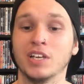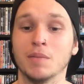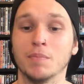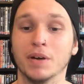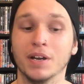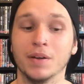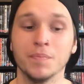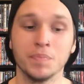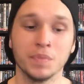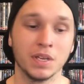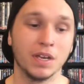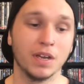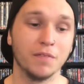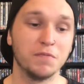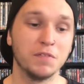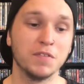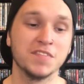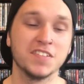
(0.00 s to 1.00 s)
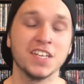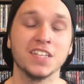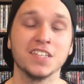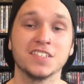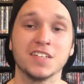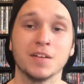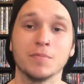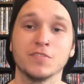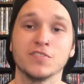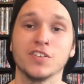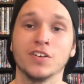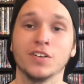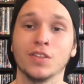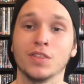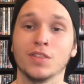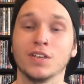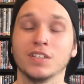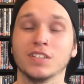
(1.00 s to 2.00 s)
But if you've seen this episode
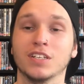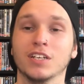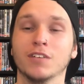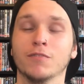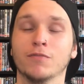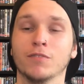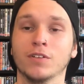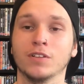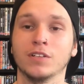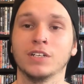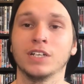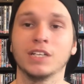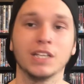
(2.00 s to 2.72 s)
and think differently,